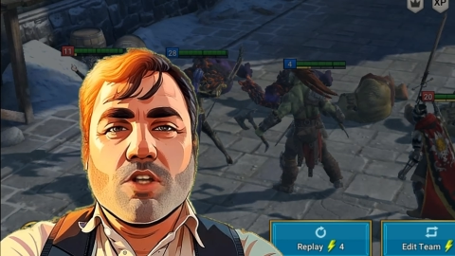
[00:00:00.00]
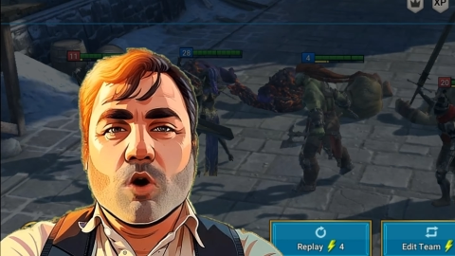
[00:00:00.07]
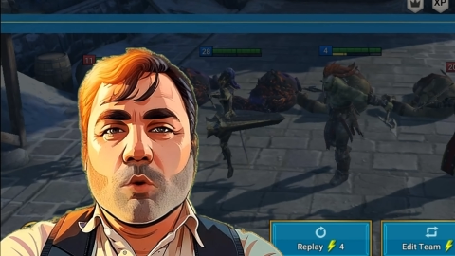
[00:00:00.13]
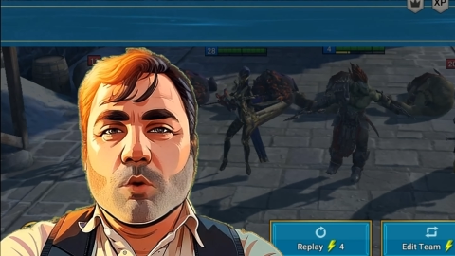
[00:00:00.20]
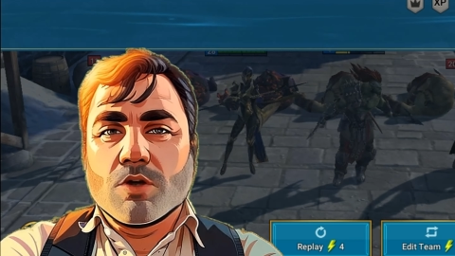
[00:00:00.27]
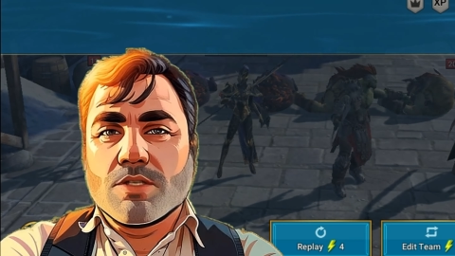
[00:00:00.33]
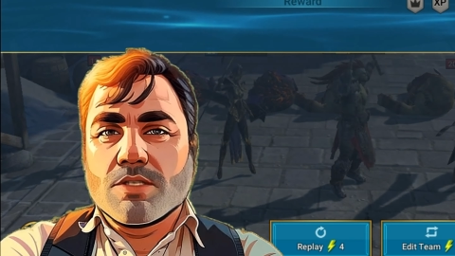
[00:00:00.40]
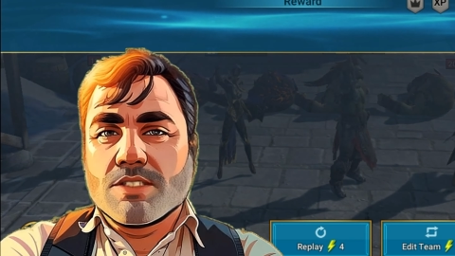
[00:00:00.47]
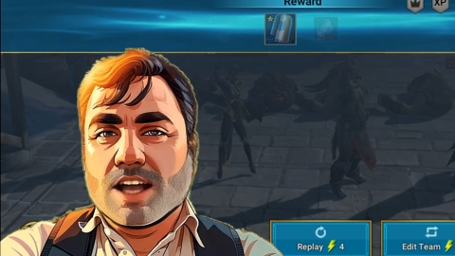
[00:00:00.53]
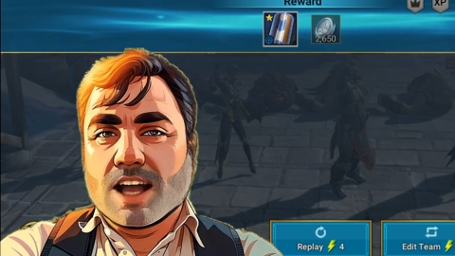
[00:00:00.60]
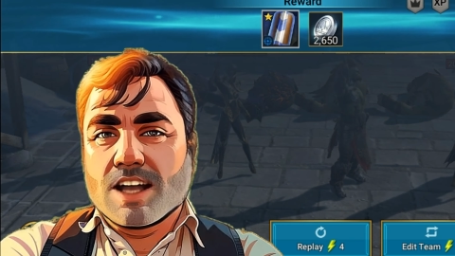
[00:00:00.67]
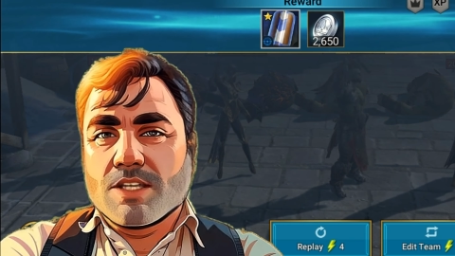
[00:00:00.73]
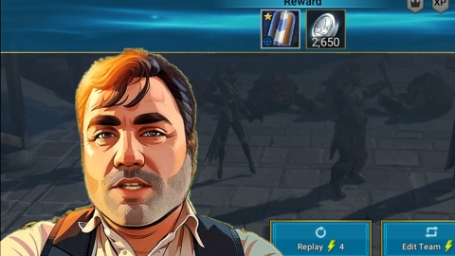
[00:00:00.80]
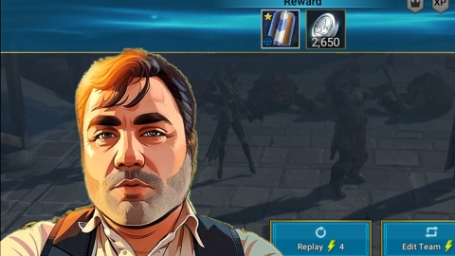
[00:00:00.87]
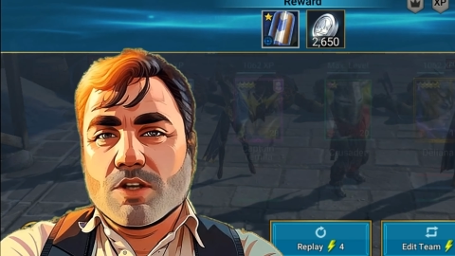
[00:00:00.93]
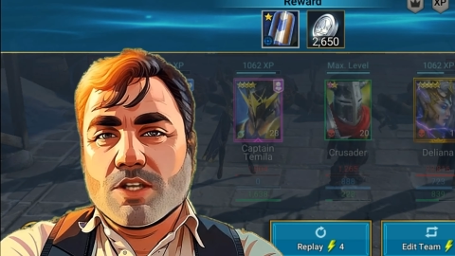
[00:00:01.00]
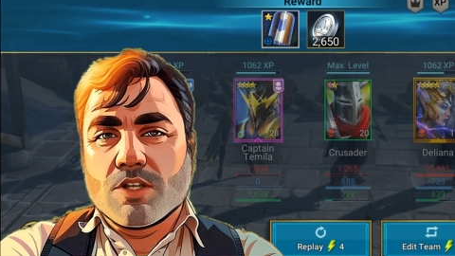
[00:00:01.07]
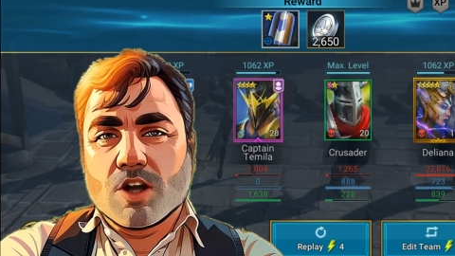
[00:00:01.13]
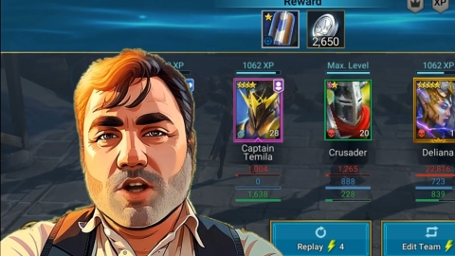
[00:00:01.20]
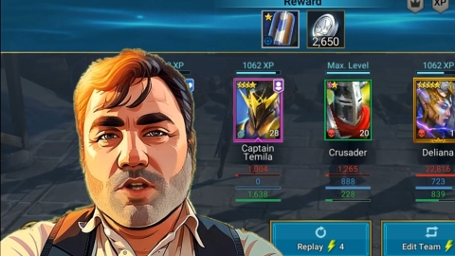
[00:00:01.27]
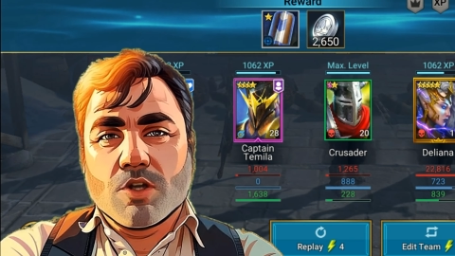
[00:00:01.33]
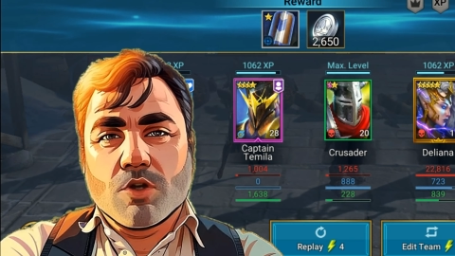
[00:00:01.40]
no
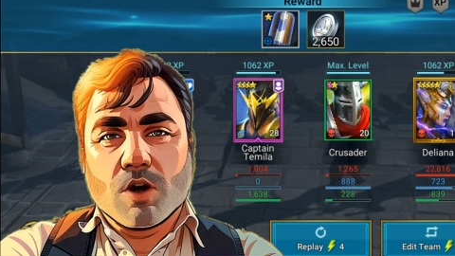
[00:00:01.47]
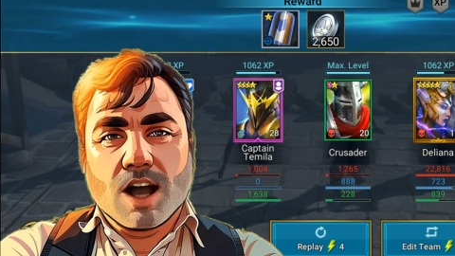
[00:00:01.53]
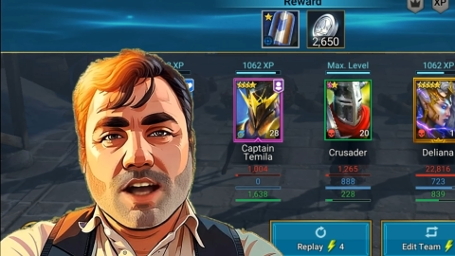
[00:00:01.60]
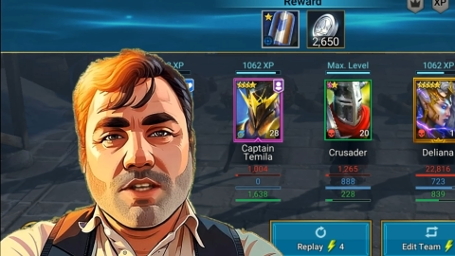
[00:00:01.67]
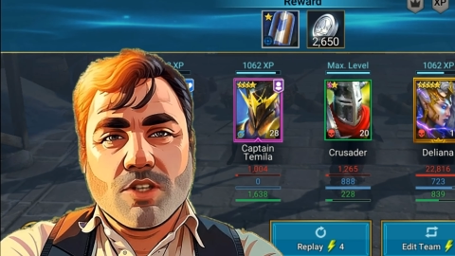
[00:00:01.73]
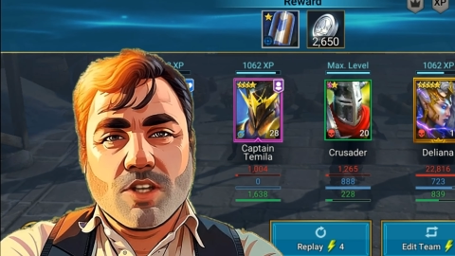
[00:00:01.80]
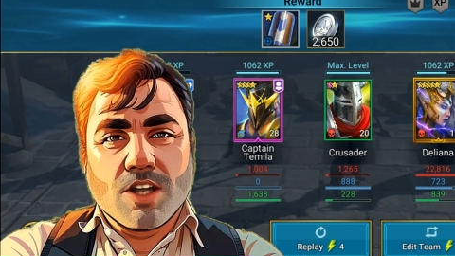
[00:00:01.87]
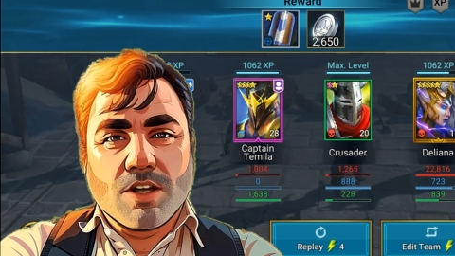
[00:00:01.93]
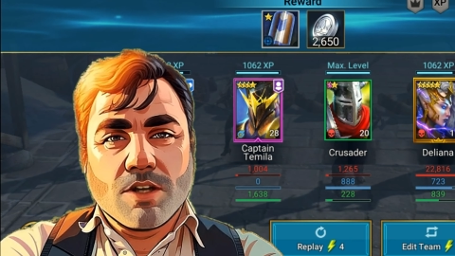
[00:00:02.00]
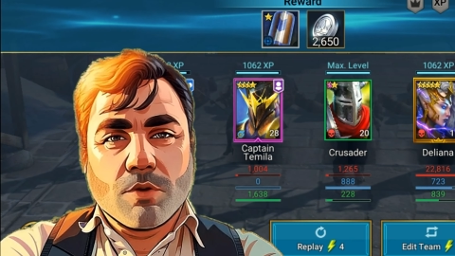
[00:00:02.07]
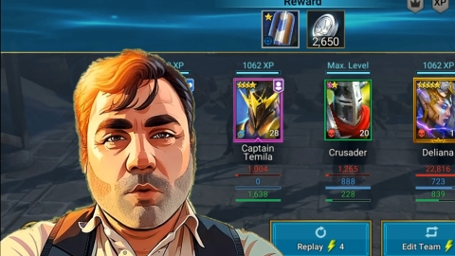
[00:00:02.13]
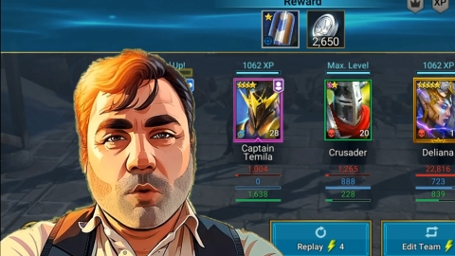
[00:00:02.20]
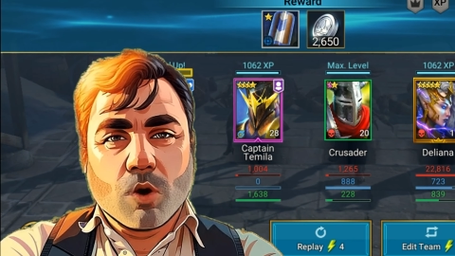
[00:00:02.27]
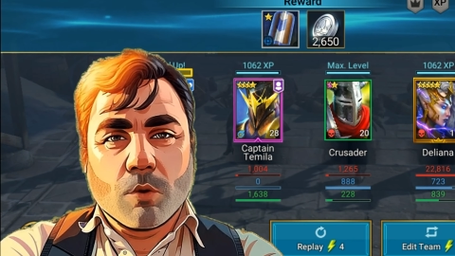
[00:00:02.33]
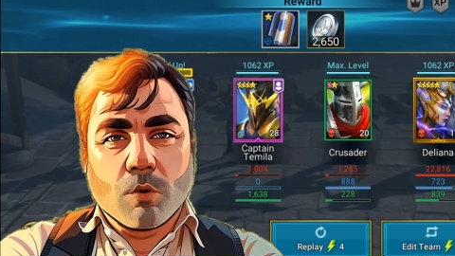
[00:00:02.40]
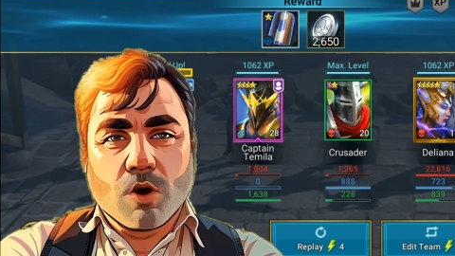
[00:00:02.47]
one-size-fits-all strategy. What